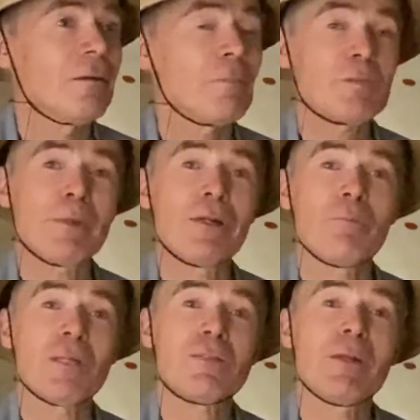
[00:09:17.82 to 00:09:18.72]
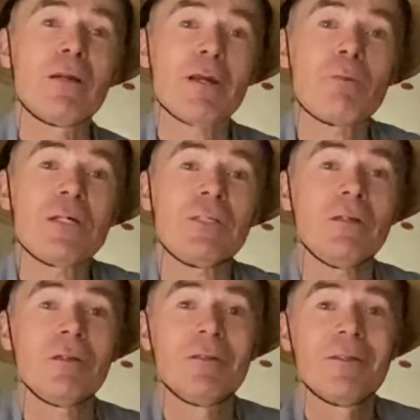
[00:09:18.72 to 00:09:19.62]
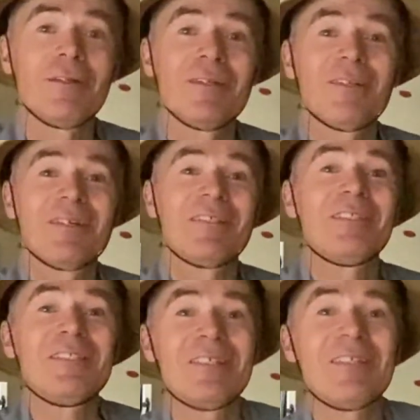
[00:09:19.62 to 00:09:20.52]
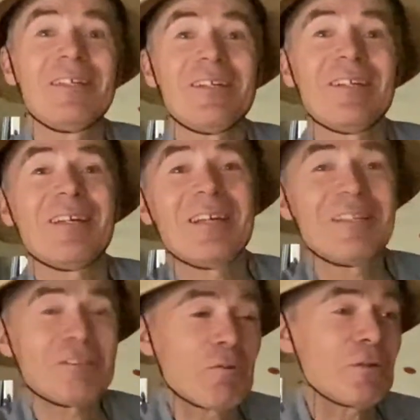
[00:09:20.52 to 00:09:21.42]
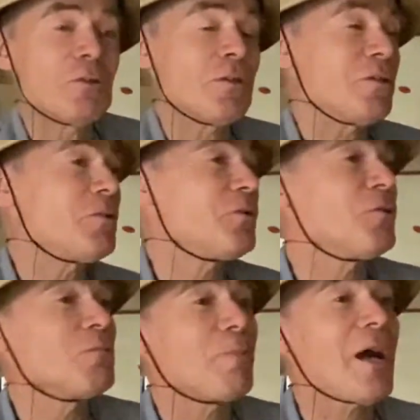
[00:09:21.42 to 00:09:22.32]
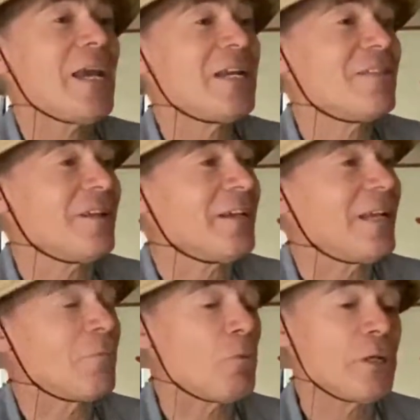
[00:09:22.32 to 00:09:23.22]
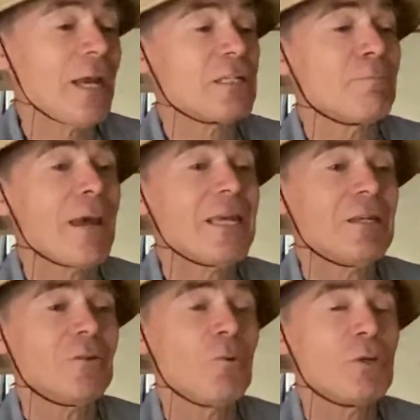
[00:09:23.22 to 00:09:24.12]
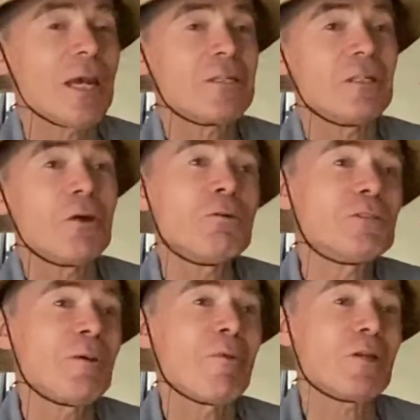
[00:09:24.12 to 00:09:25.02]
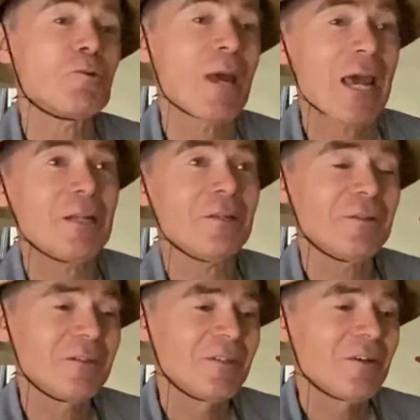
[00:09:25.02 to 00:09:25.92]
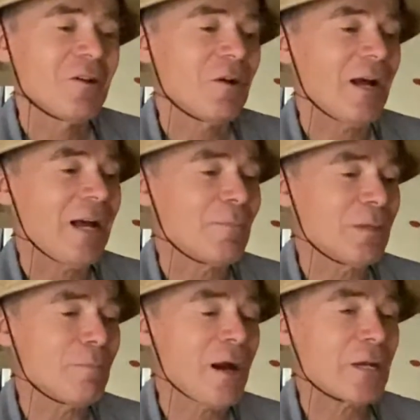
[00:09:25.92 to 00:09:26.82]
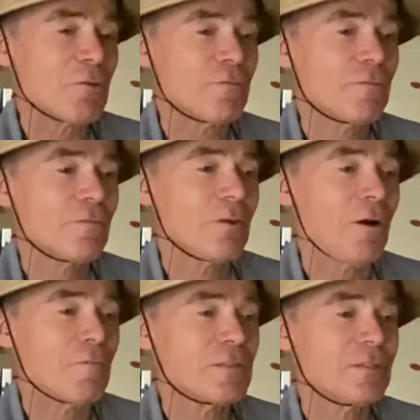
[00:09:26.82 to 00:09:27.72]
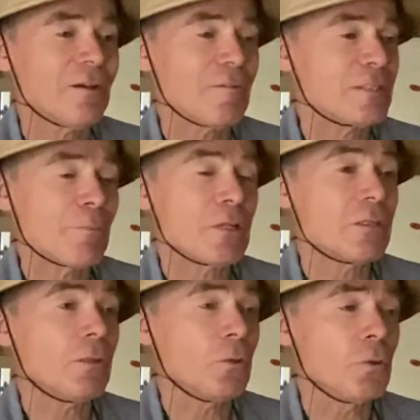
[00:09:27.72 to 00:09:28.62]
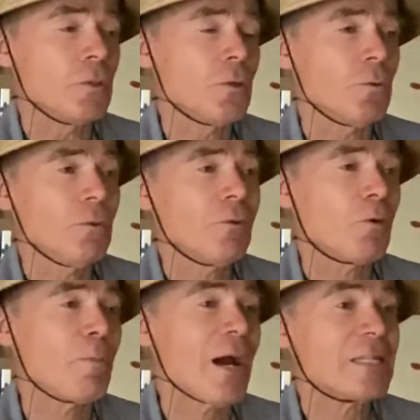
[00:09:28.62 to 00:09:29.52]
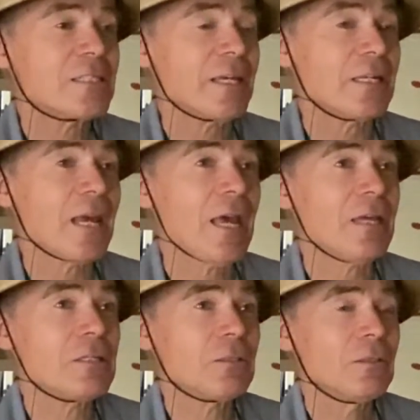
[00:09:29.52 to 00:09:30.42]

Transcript: Must be must have been like Russia. Soviet Union. Yeah, Soviet Union. You, you couldn't buy anything, and well, you had to make it, or you had to know somebody who had it, um, and buy it off off off somebody you knew, or buy it secondhand,